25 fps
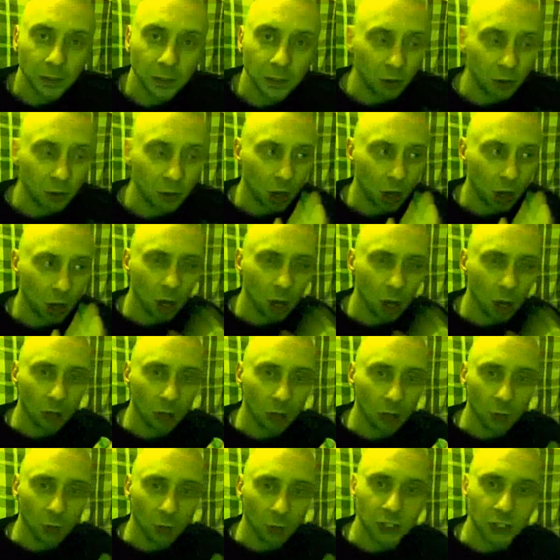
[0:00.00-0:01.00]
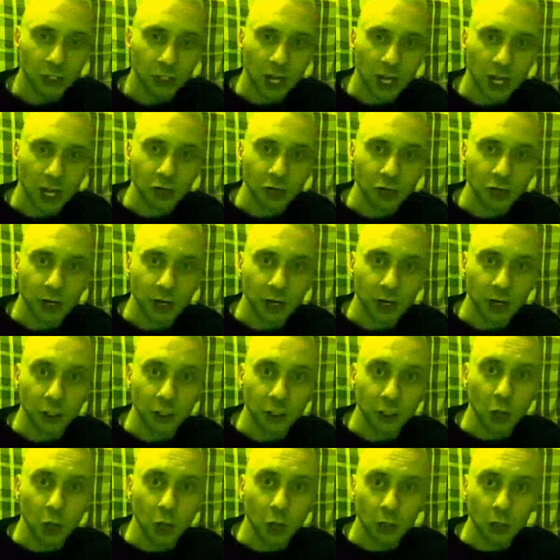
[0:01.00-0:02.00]
and you've got an alarm clock which is electric,
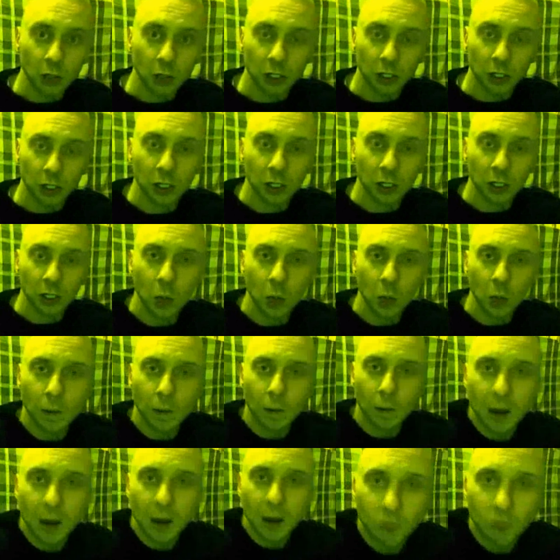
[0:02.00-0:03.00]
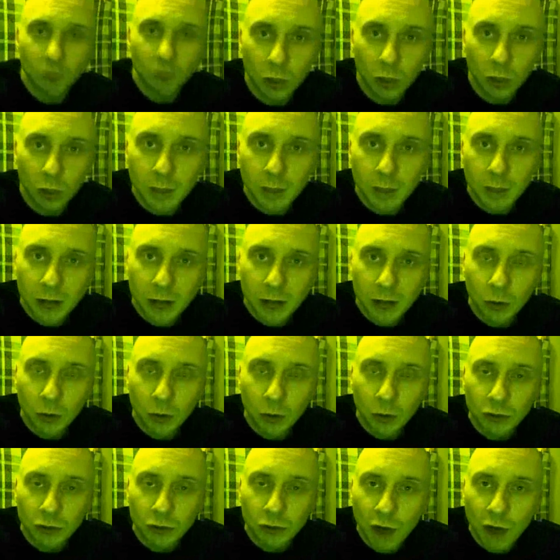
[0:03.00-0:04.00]
and you don't want a battery one because the
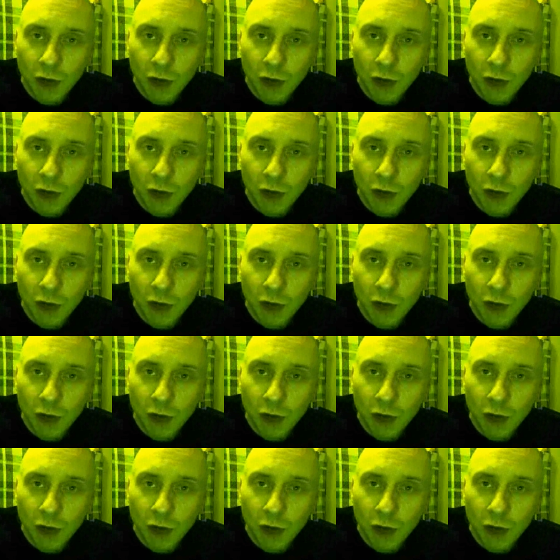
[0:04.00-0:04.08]
battery one's